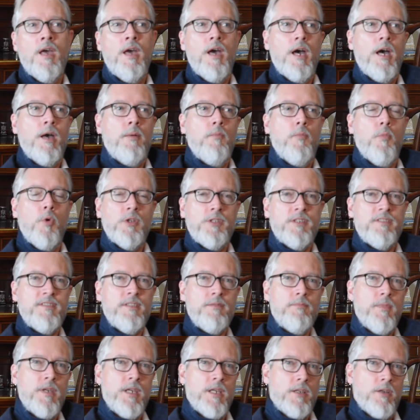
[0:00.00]
What does it
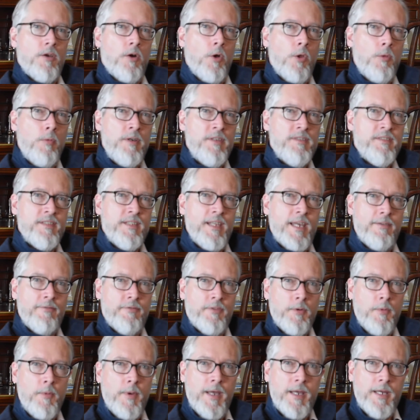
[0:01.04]
mean? Always and
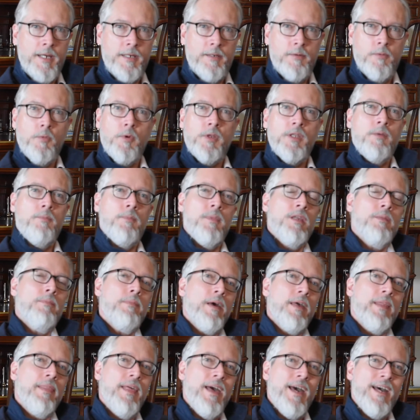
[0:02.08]
everywhere, what I mean
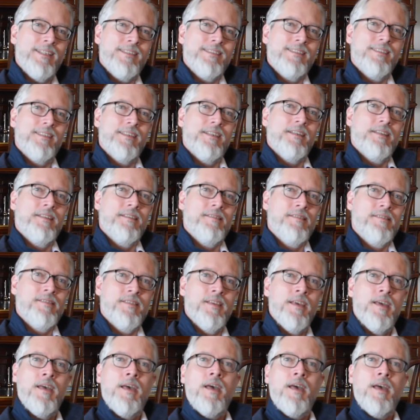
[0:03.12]
by that is